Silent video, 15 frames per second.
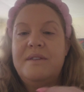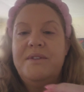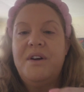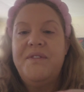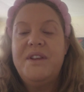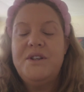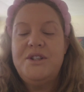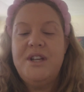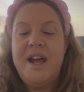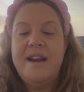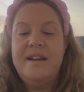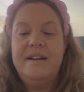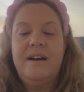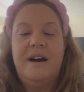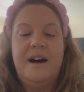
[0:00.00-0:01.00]
I've got the
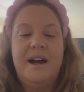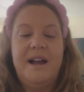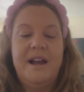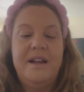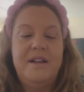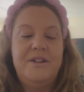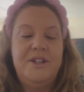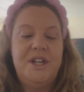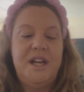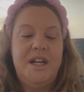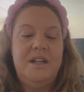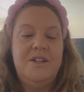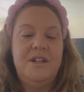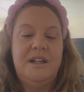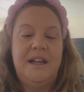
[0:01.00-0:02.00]
Shanakai
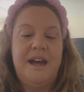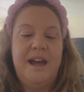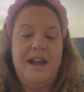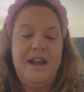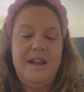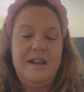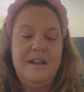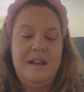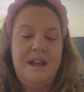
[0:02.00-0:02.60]
Cheek Gelée.